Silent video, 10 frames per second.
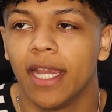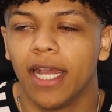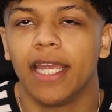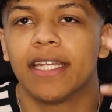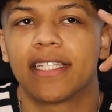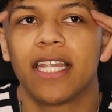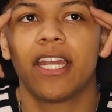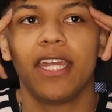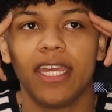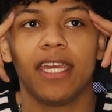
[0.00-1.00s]
Like, it's
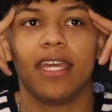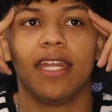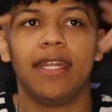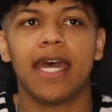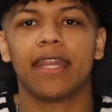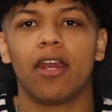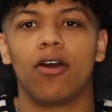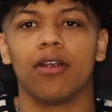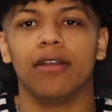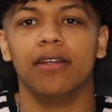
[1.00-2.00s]
literally not that
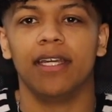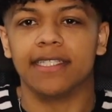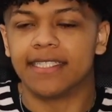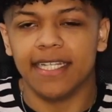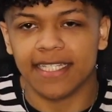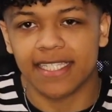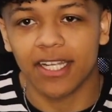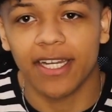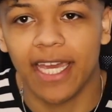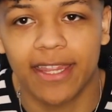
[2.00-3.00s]
hard. It's
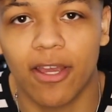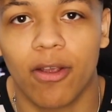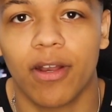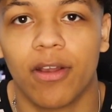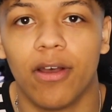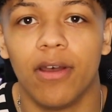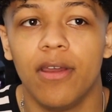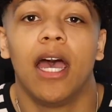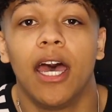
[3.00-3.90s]
literally not that hard at all.